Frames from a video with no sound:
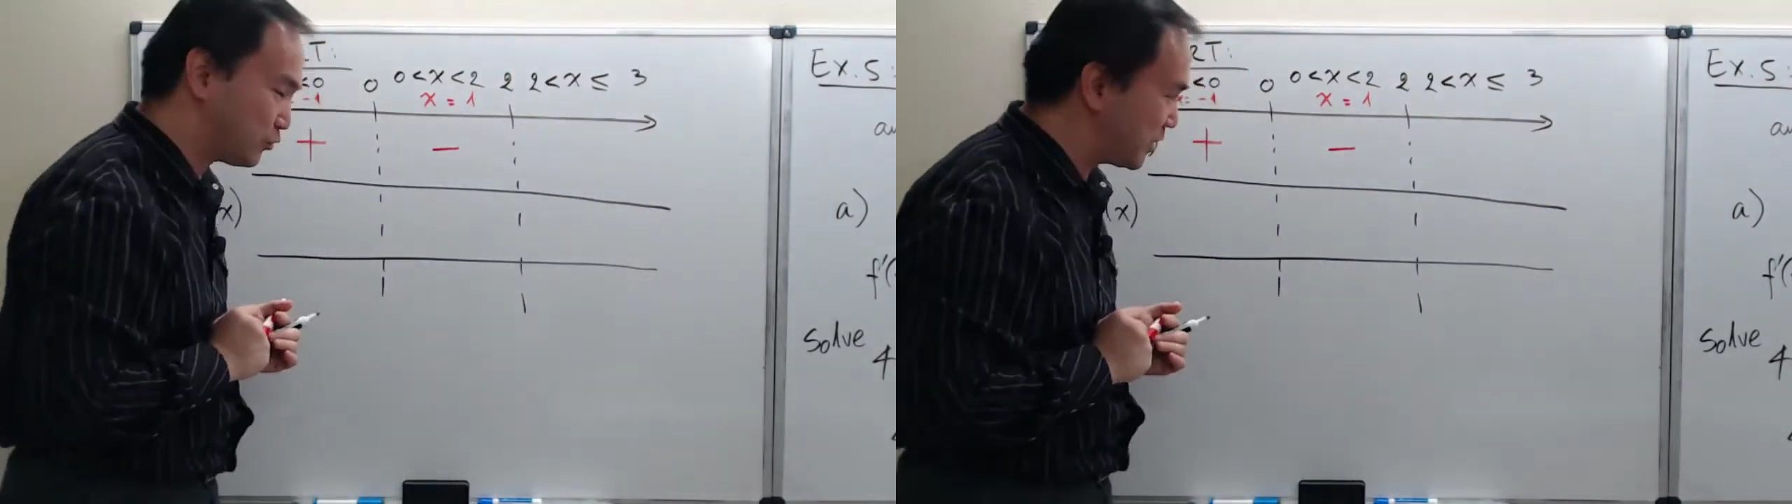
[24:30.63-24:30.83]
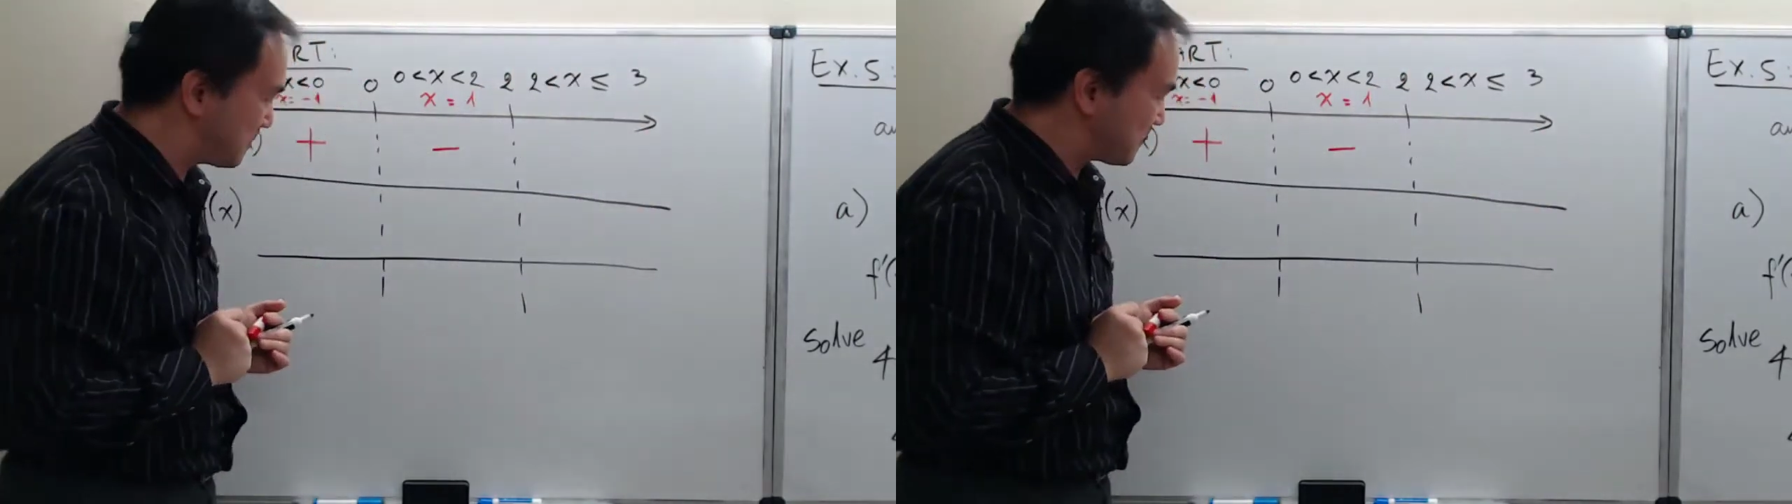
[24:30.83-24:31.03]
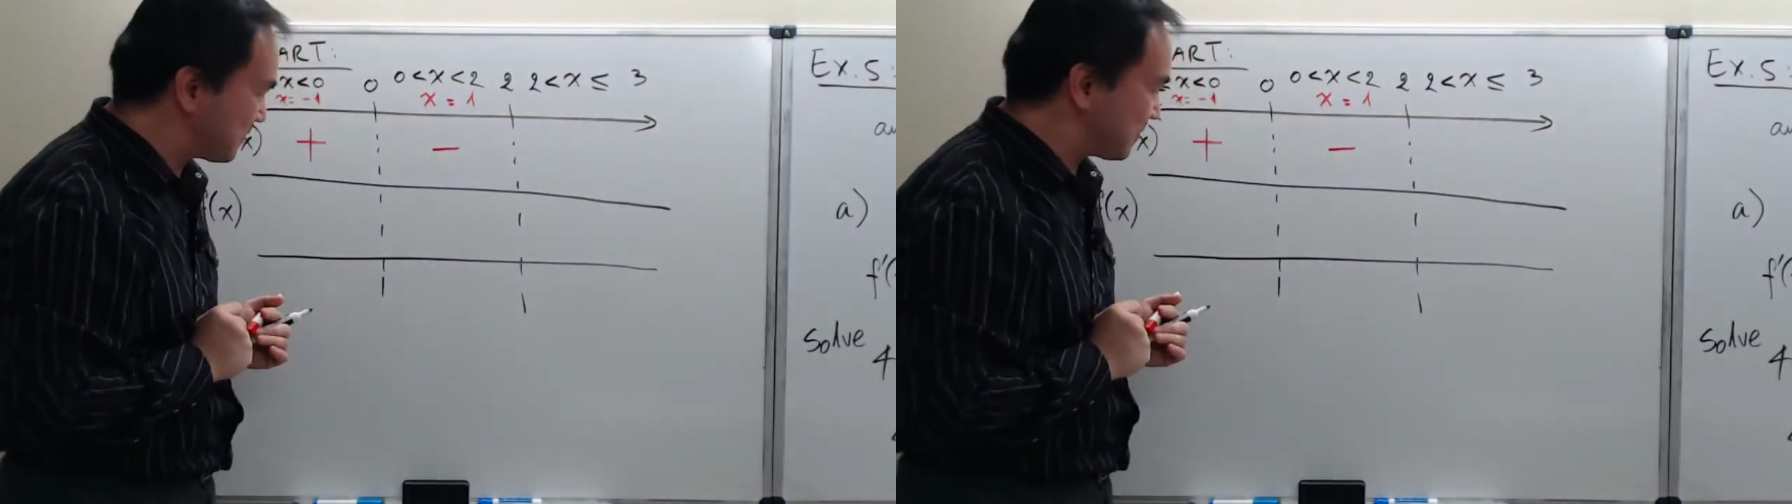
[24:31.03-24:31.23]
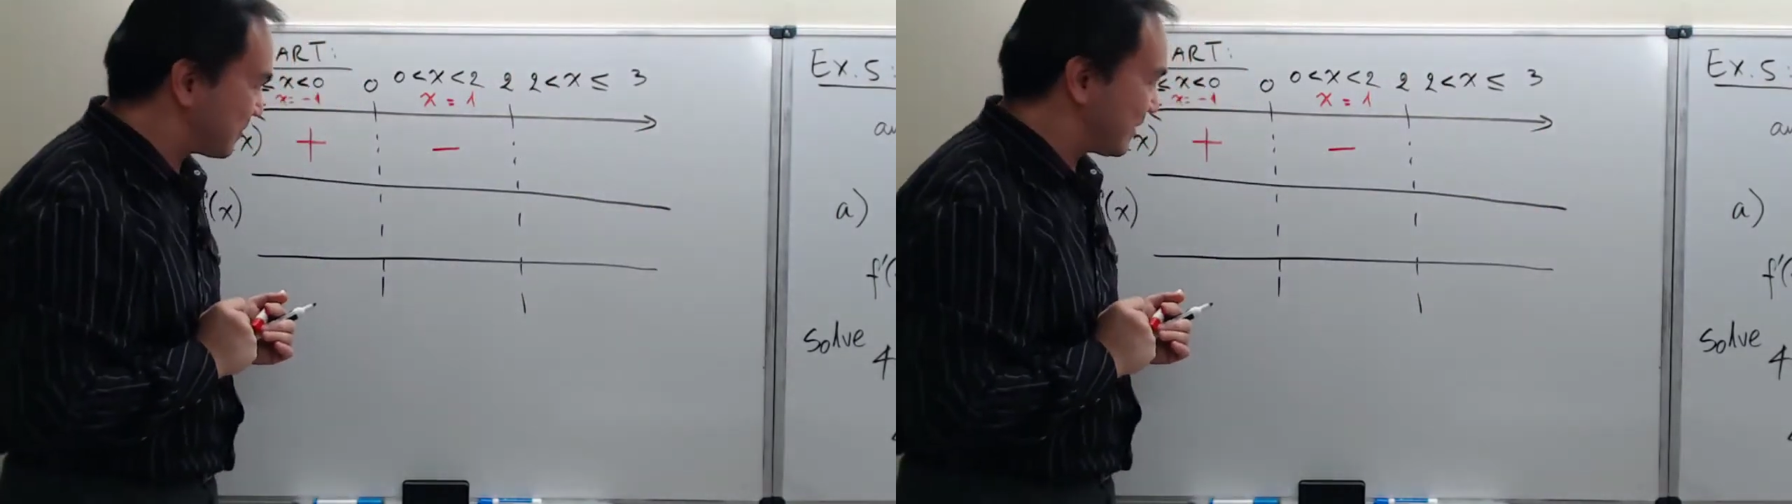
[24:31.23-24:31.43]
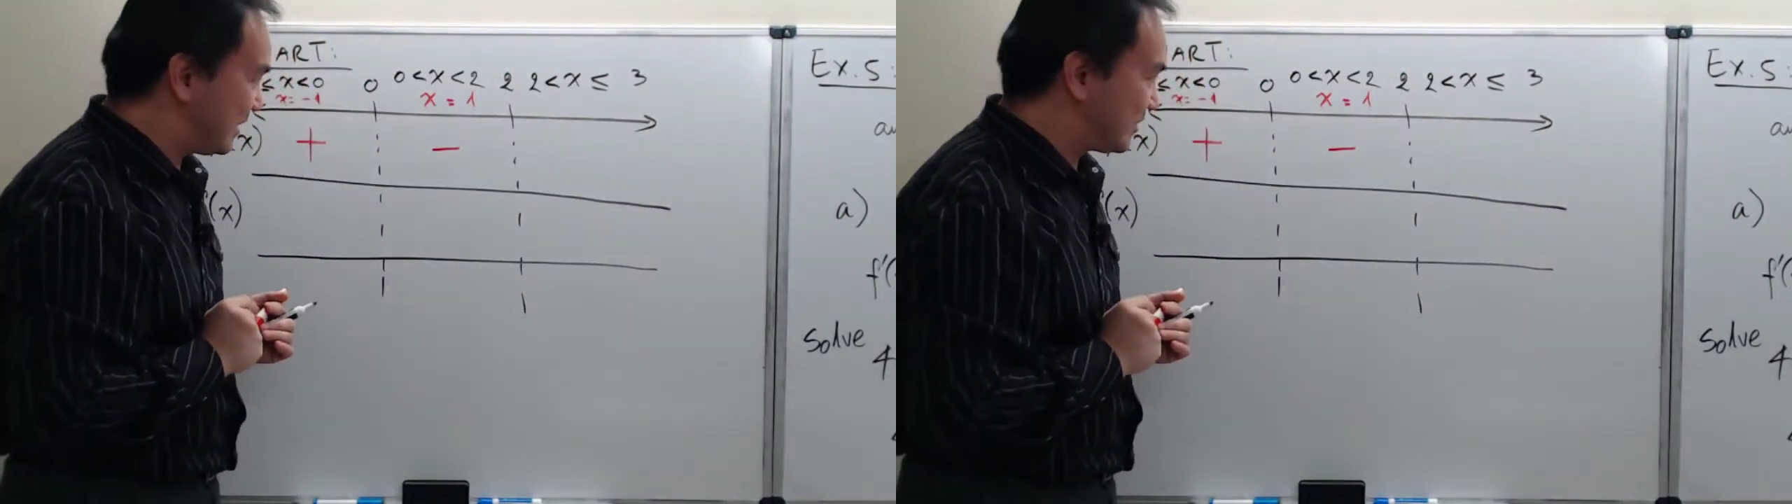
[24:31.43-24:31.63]
3.
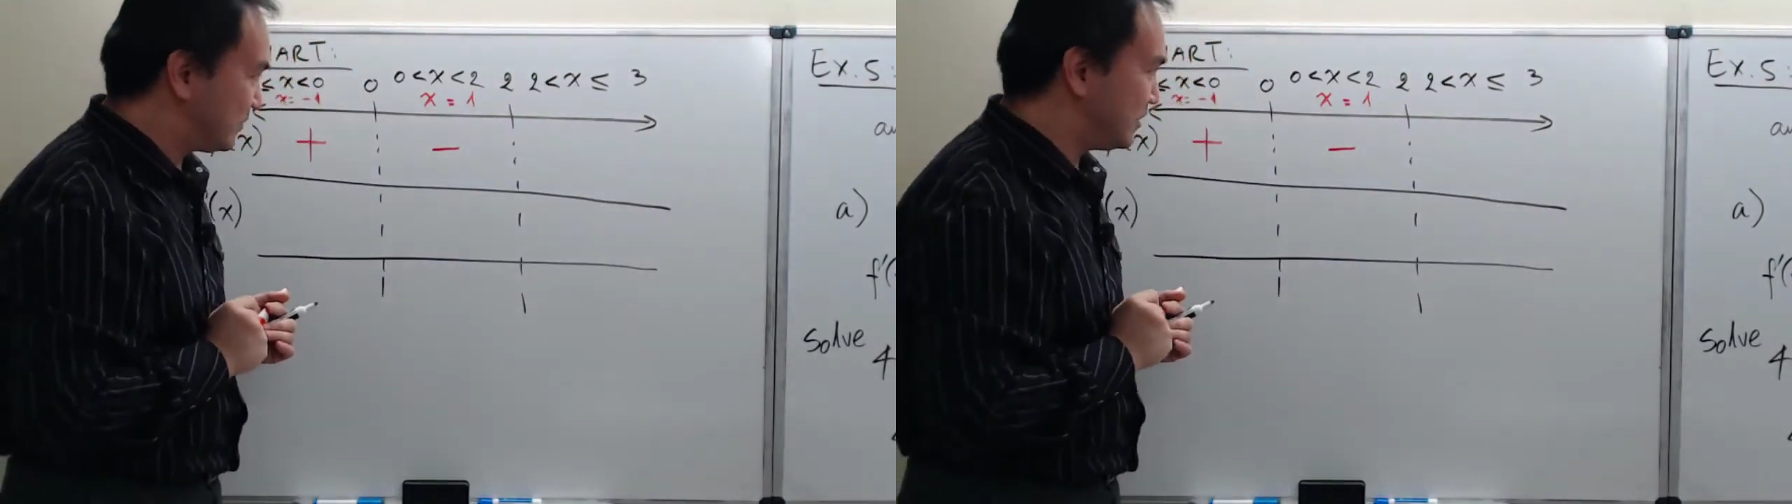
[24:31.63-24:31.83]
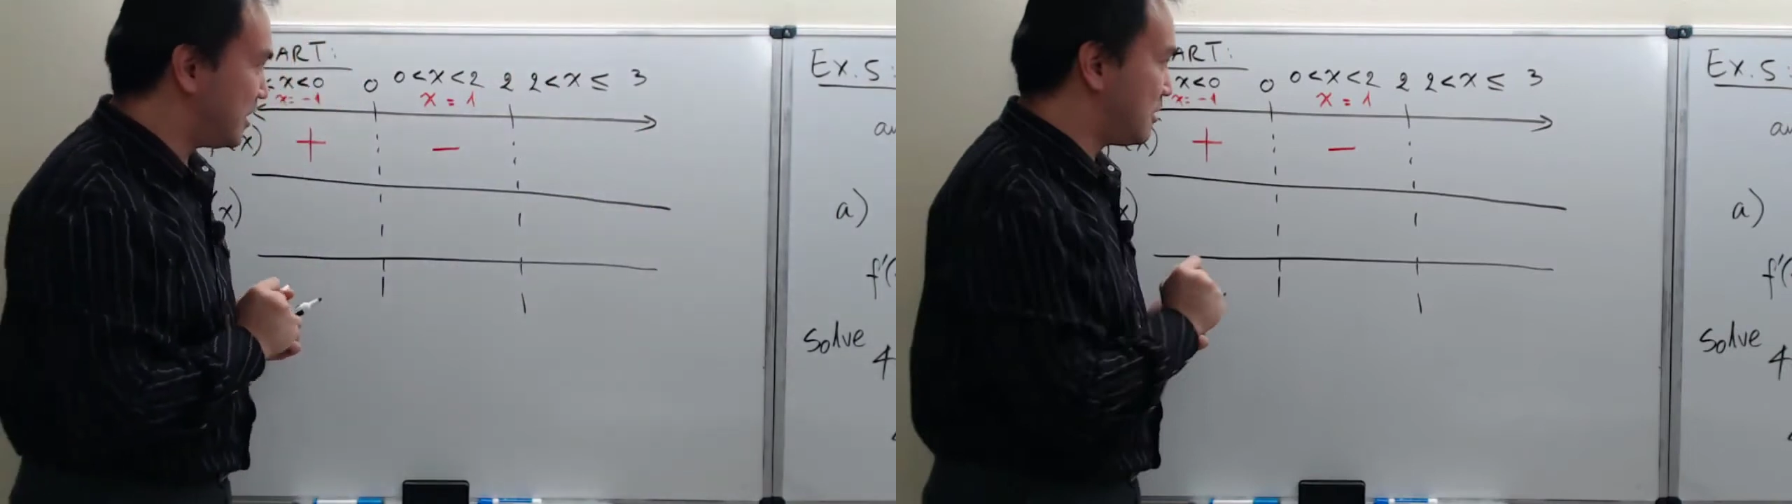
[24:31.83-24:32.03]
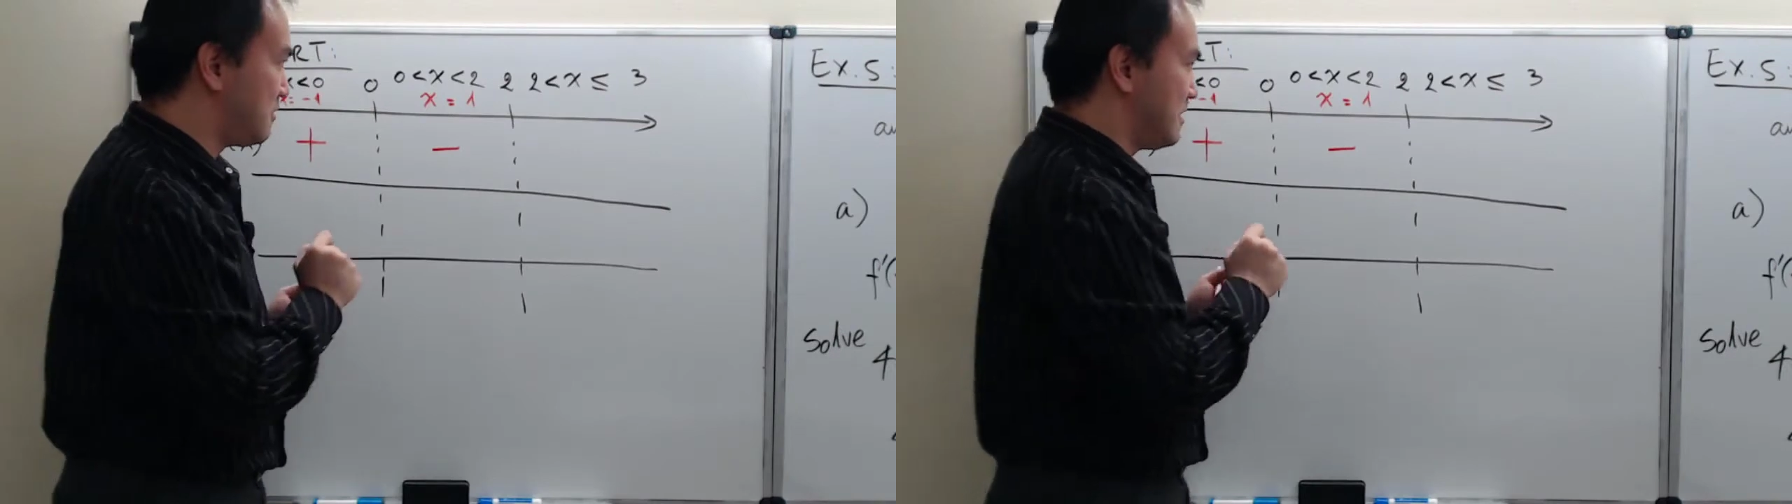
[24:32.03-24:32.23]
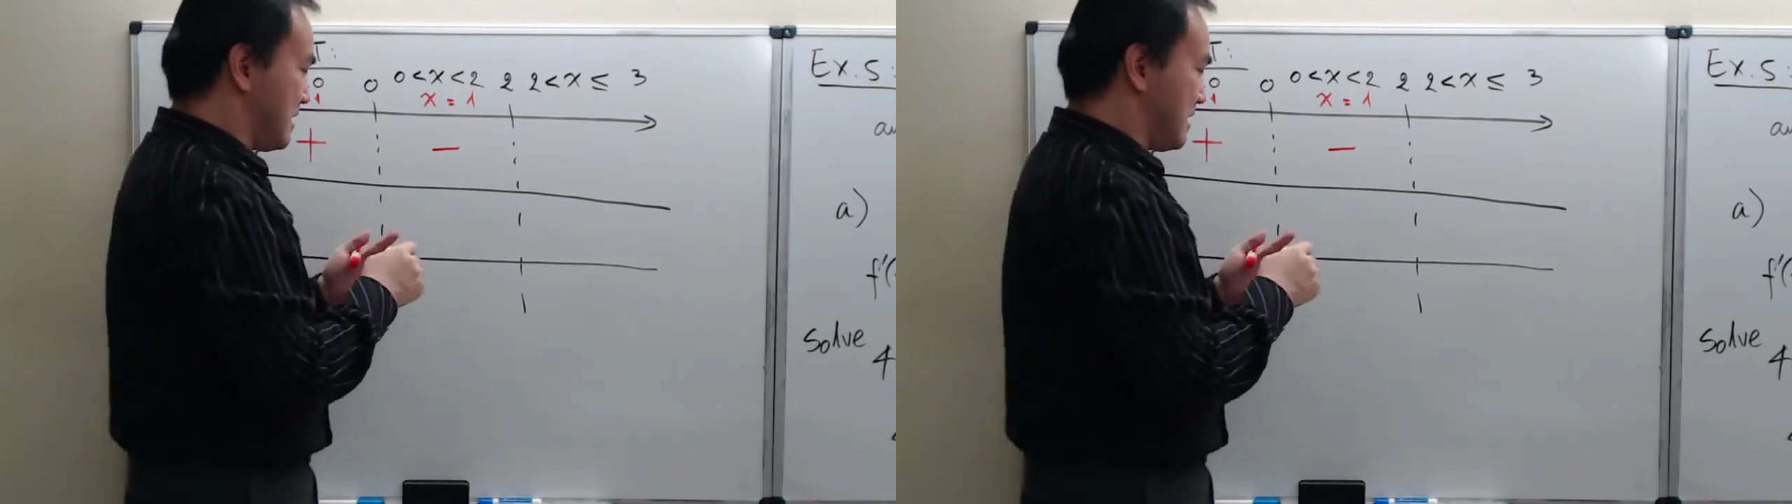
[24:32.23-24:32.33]
So now